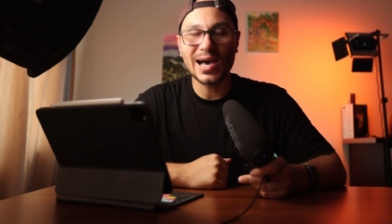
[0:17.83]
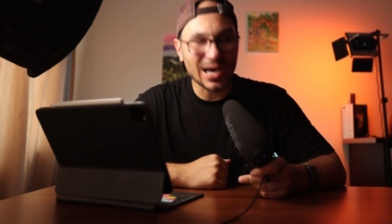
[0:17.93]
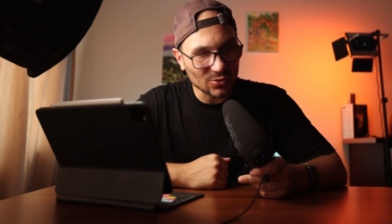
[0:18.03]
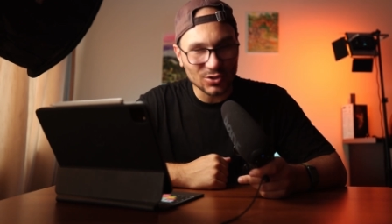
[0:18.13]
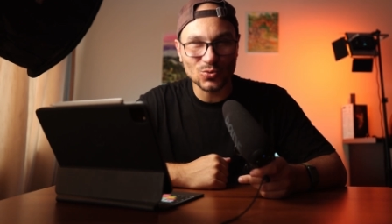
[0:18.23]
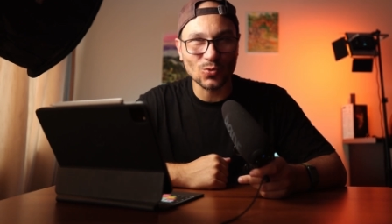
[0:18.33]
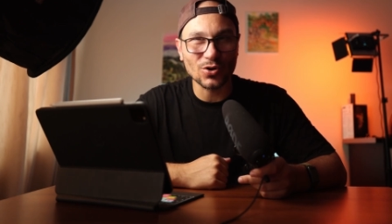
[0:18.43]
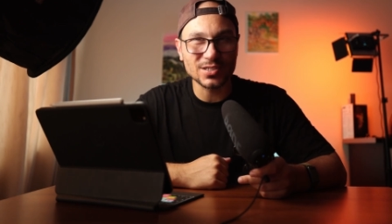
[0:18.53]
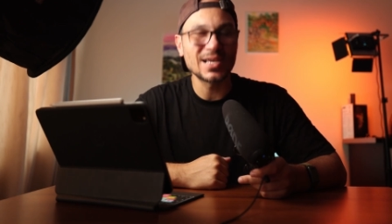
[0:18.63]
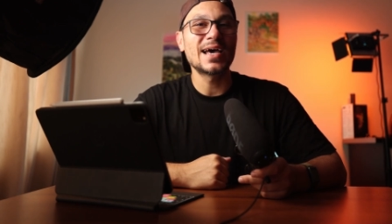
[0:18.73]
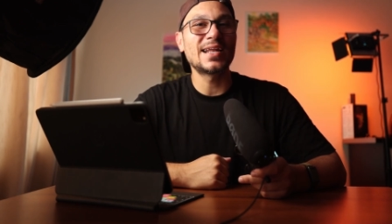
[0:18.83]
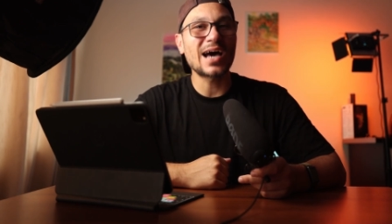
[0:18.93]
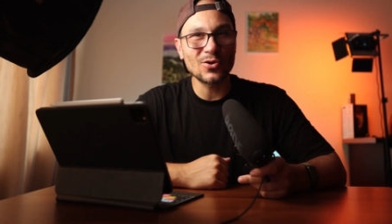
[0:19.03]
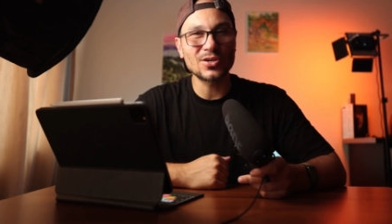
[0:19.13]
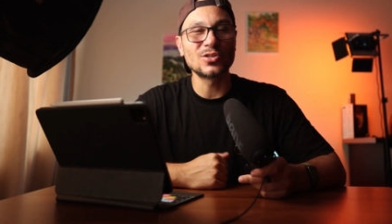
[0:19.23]
how this works and
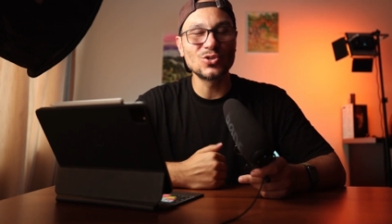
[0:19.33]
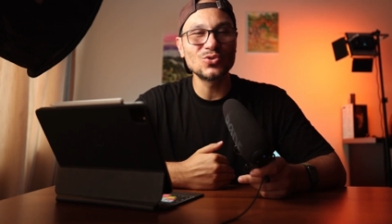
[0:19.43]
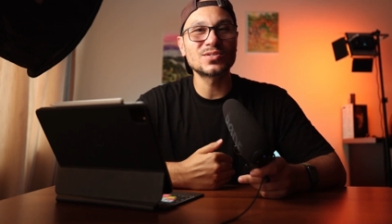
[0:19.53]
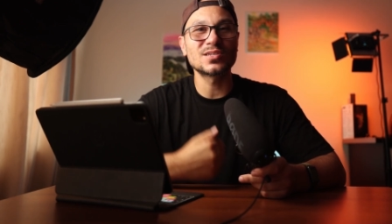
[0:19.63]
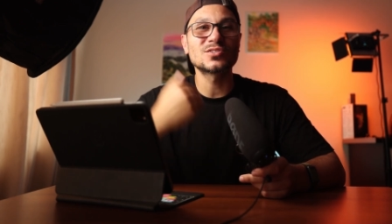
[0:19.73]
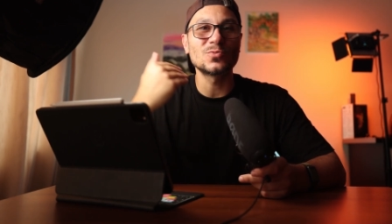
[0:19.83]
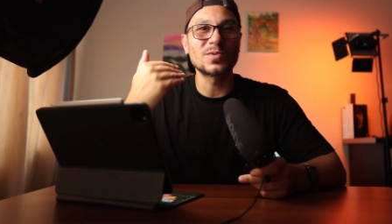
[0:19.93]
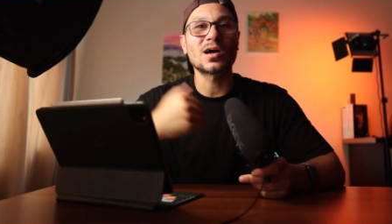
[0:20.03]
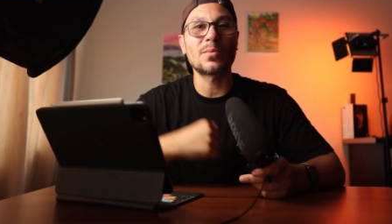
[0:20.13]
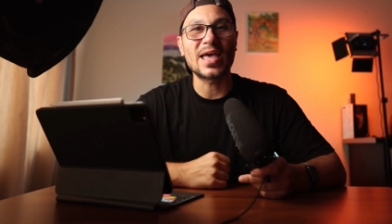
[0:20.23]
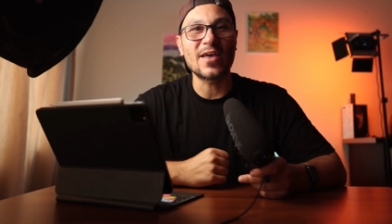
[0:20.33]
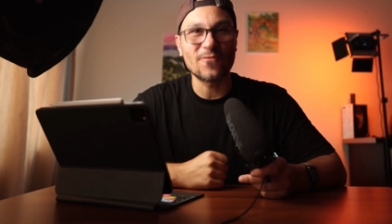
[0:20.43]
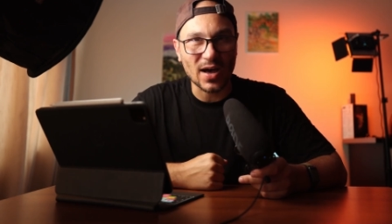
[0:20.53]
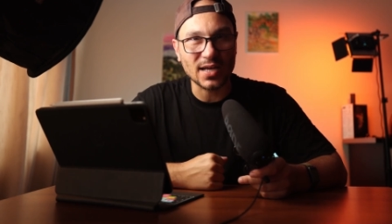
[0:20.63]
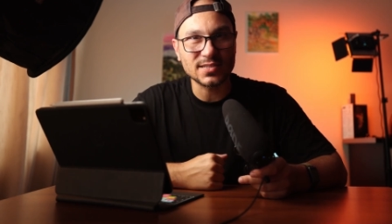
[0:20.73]
how you can use this to become a
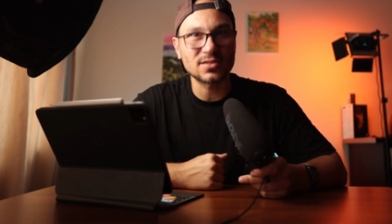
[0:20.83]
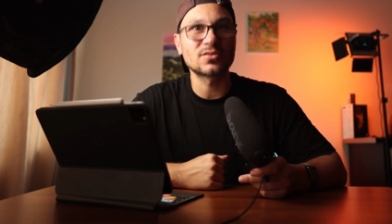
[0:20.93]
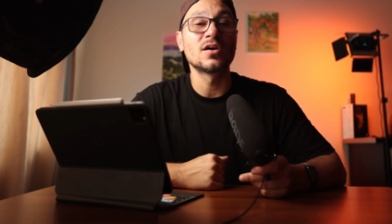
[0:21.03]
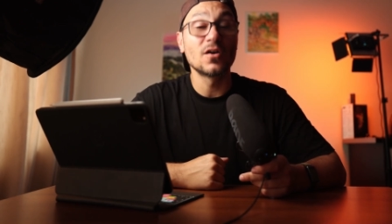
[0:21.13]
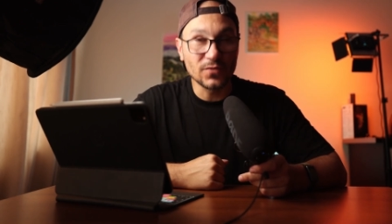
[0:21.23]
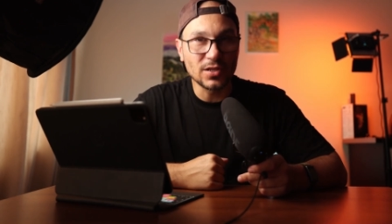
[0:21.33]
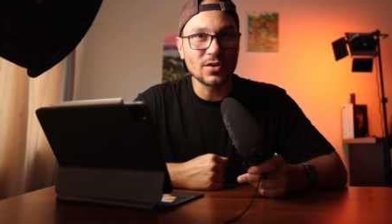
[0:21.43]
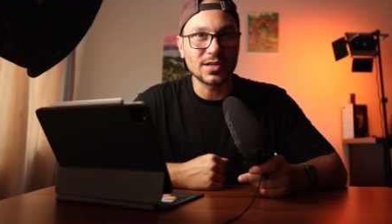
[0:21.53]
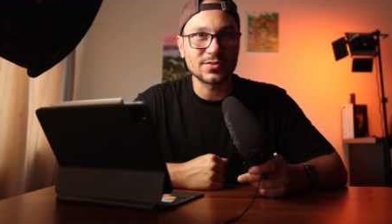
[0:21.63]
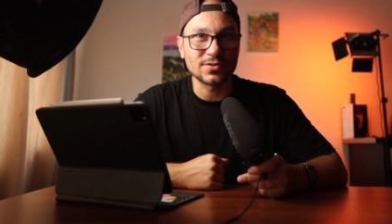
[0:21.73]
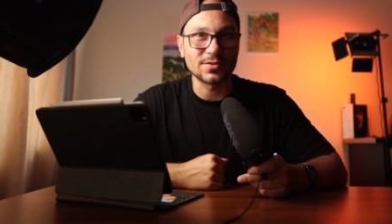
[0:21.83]
faster video editor.